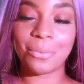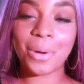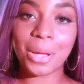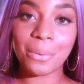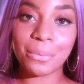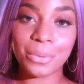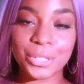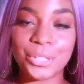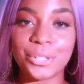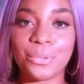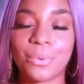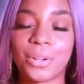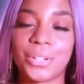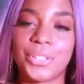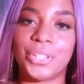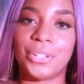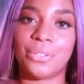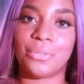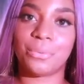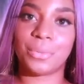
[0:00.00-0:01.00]
Why would you
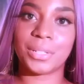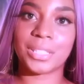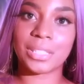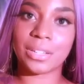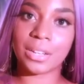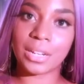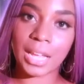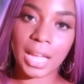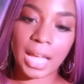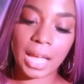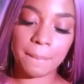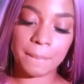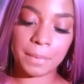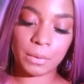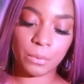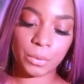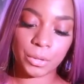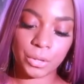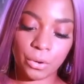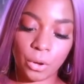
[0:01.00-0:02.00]
want to? What's gonna
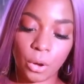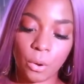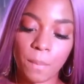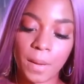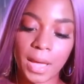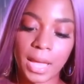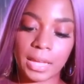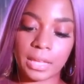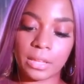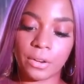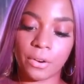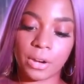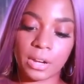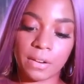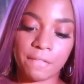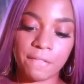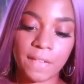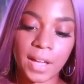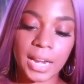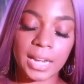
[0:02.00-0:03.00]
happen when you go back? You're
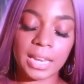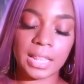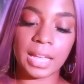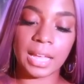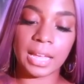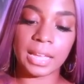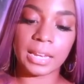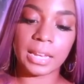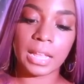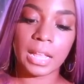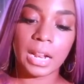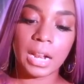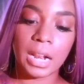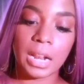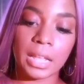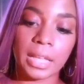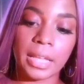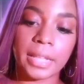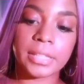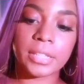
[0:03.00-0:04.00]
gonna find that
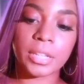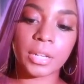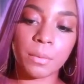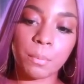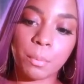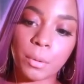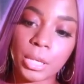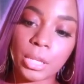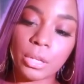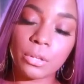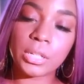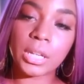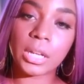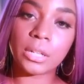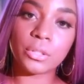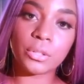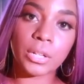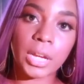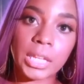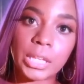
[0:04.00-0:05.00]
it's gonna bring you
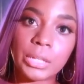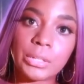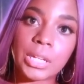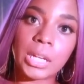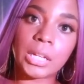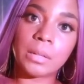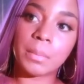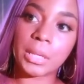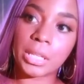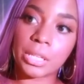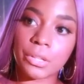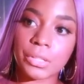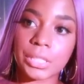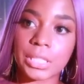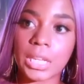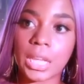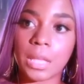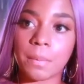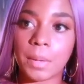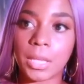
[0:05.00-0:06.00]
down, drag you down, make you
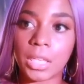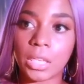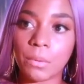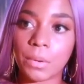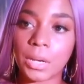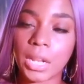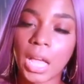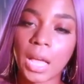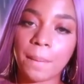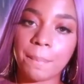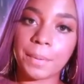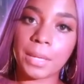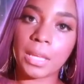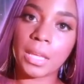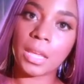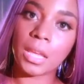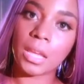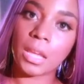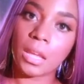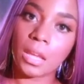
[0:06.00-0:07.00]
sick, make you
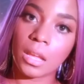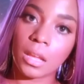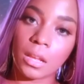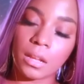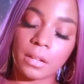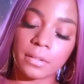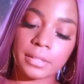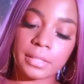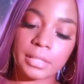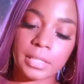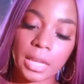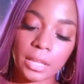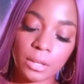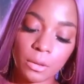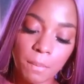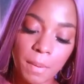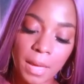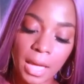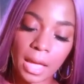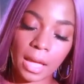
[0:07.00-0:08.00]
unhappy, set
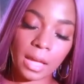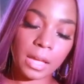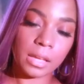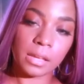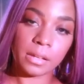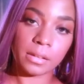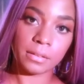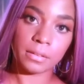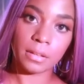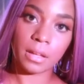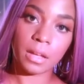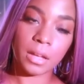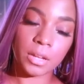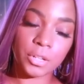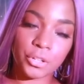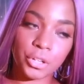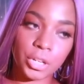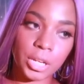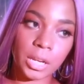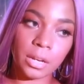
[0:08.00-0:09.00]
you back a
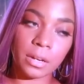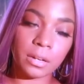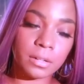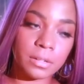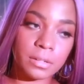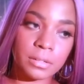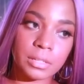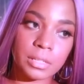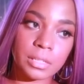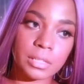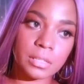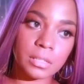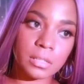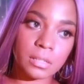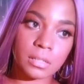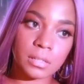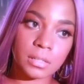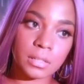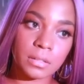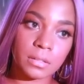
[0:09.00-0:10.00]
hundred years.
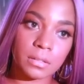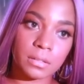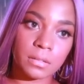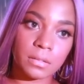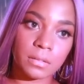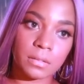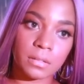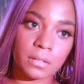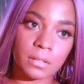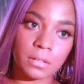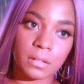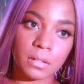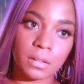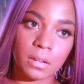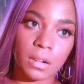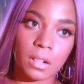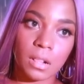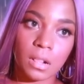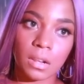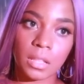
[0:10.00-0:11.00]

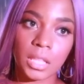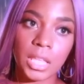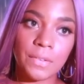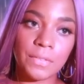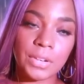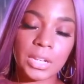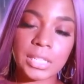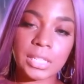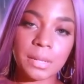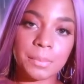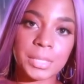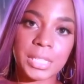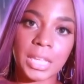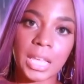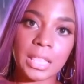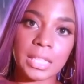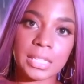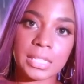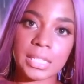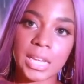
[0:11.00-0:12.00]
Even as I'm
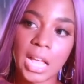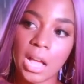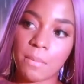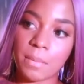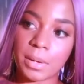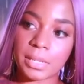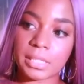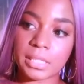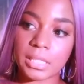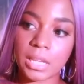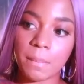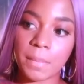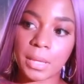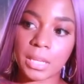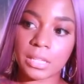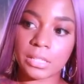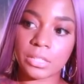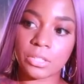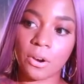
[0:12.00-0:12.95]
saying this now, my stomach is